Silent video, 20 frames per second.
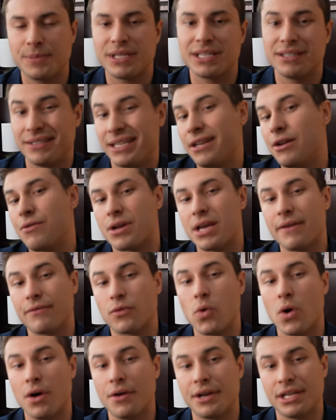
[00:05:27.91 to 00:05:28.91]
because they don't
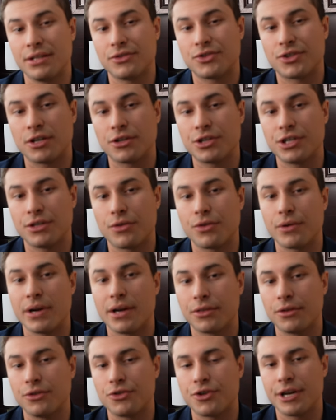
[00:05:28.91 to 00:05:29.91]
have quality instruction
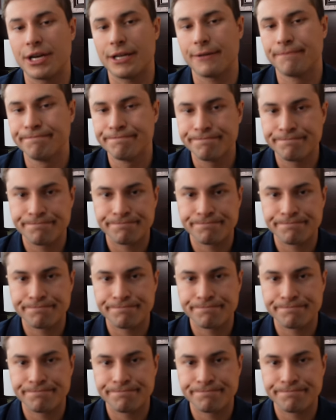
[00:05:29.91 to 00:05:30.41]
throughout their training.